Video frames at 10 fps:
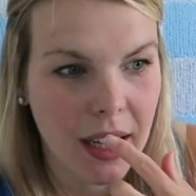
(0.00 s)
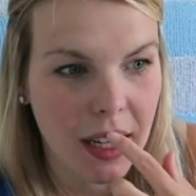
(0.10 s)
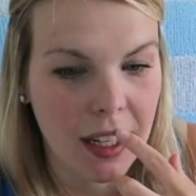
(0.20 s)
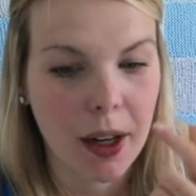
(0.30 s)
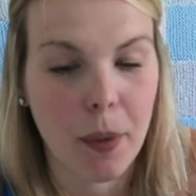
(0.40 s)

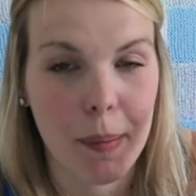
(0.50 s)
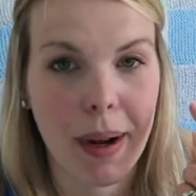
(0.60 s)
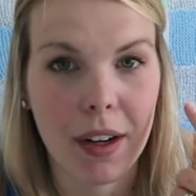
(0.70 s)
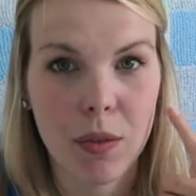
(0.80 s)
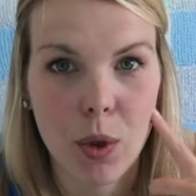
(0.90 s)
and I went
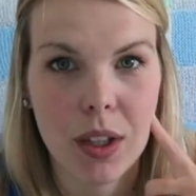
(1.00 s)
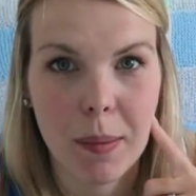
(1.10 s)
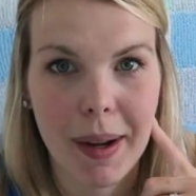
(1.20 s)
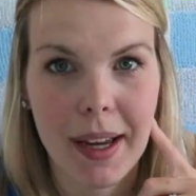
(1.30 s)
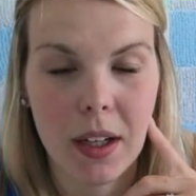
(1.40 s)
back and forth in
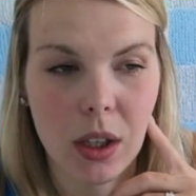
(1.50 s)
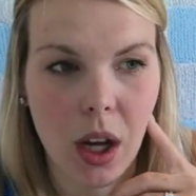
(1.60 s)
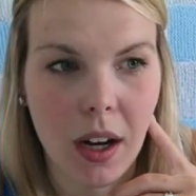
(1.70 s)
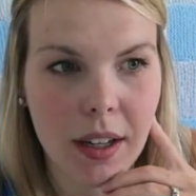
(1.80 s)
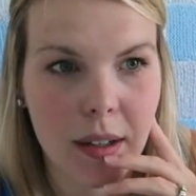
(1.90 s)
my head a
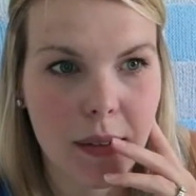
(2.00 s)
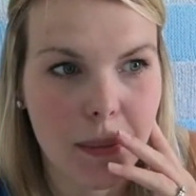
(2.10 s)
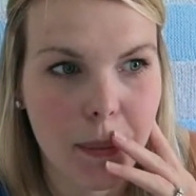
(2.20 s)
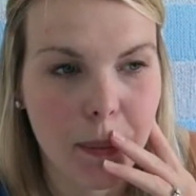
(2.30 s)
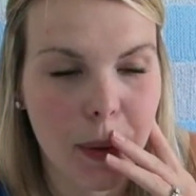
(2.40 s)
lot,
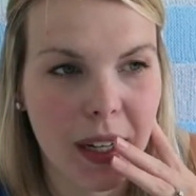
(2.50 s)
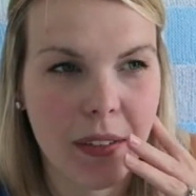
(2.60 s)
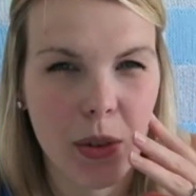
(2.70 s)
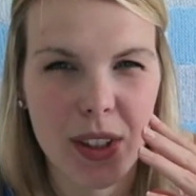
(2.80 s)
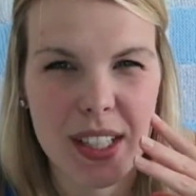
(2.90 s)
but I
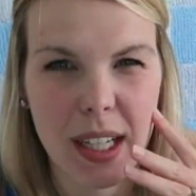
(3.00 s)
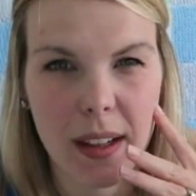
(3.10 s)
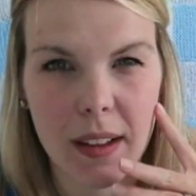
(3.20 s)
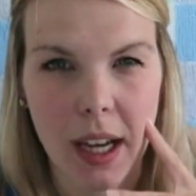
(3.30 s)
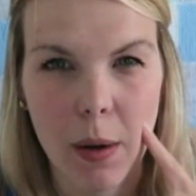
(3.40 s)
never really said
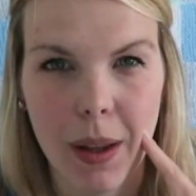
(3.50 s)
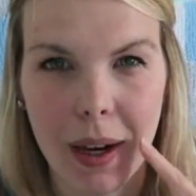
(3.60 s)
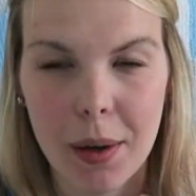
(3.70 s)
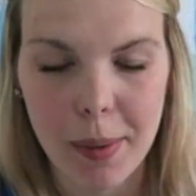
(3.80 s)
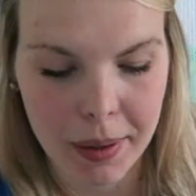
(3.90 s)
anything out
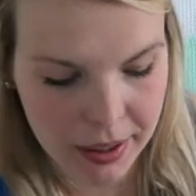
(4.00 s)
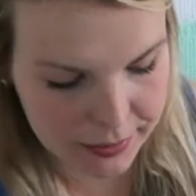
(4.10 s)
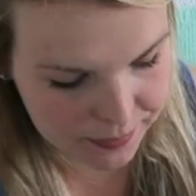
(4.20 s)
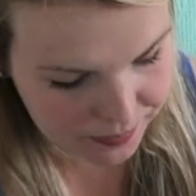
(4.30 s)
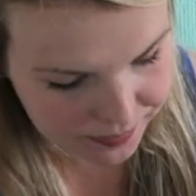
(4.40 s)
loud about
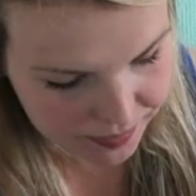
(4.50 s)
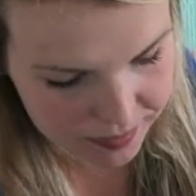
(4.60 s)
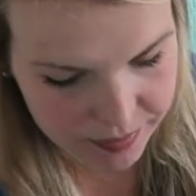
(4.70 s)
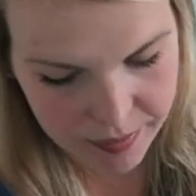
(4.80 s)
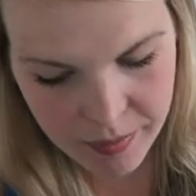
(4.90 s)
it.
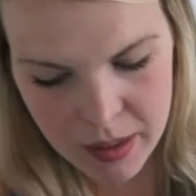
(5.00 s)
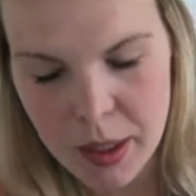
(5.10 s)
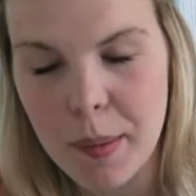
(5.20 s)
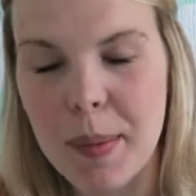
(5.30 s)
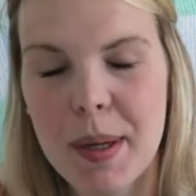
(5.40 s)

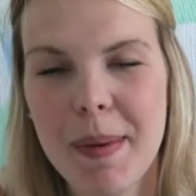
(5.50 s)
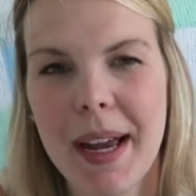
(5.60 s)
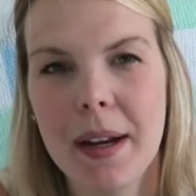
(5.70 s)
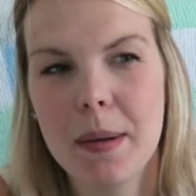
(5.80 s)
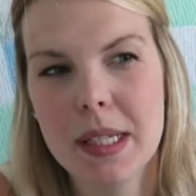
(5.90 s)
but in my
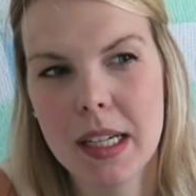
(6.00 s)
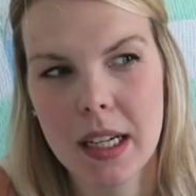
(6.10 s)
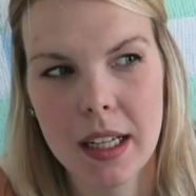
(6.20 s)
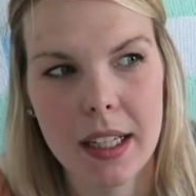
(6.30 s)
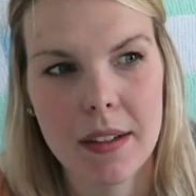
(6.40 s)
head I was
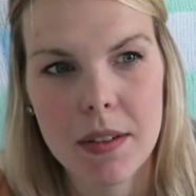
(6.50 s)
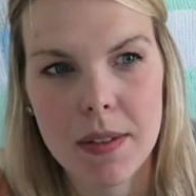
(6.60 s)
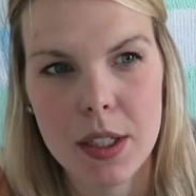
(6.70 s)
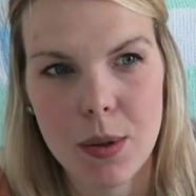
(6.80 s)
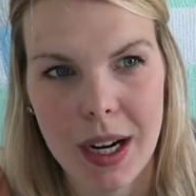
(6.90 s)
thinking, like, even if
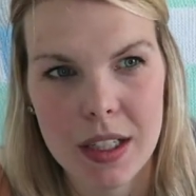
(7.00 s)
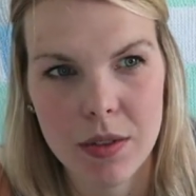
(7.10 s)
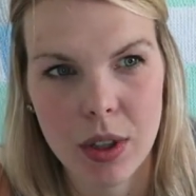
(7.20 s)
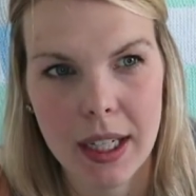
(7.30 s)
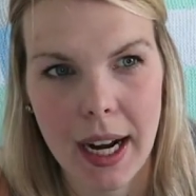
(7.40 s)
I do ask
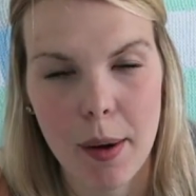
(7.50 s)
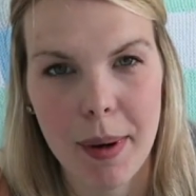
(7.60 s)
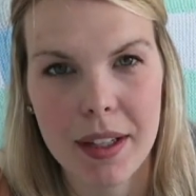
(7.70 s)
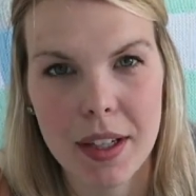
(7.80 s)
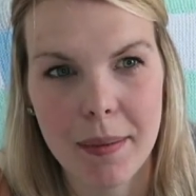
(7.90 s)
for it now,
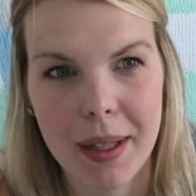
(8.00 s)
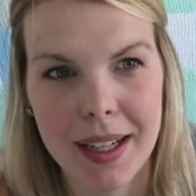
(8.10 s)
by the time the